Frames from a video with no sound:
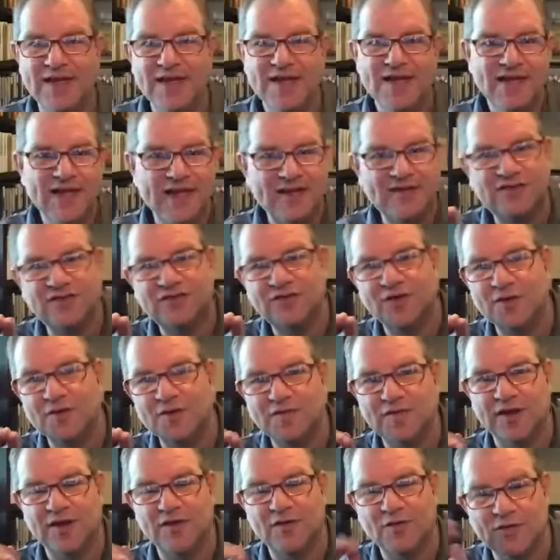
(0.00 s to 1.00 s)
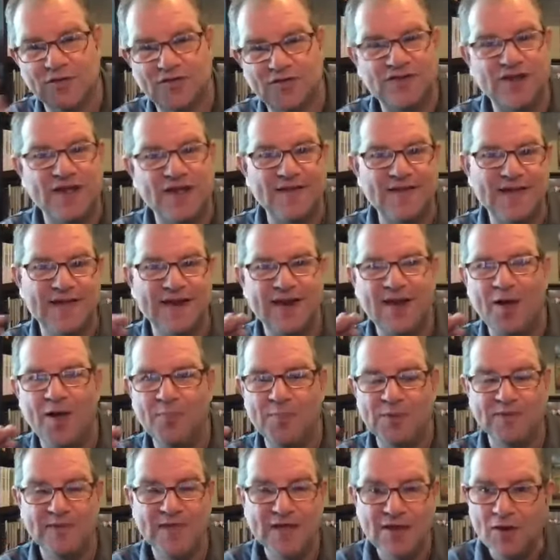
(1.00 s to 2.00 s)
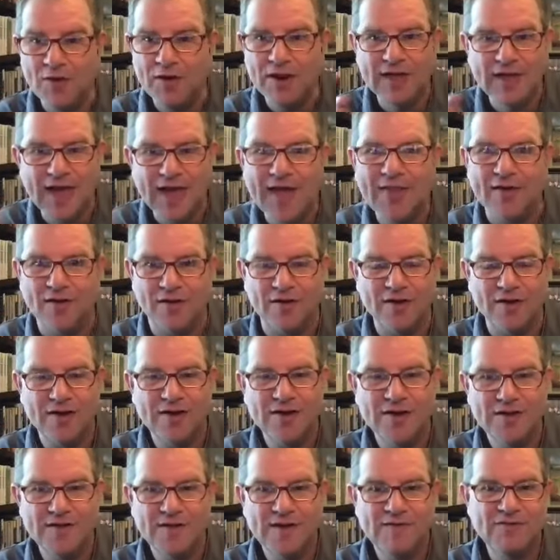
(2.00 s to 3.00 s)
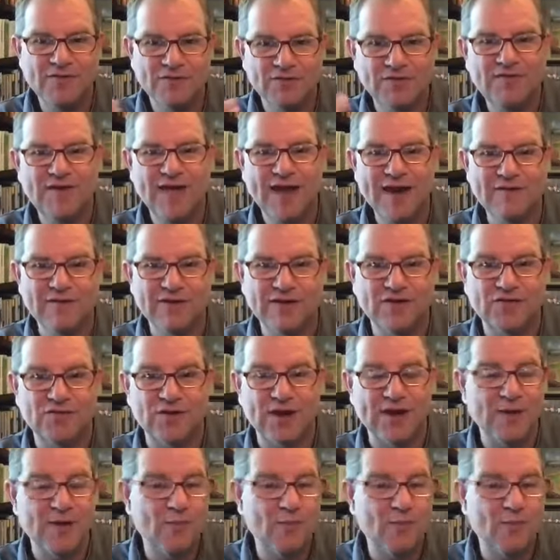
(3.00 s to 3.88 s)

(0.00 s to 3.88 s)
and serving or selling and helping. They go together if your integrity is right.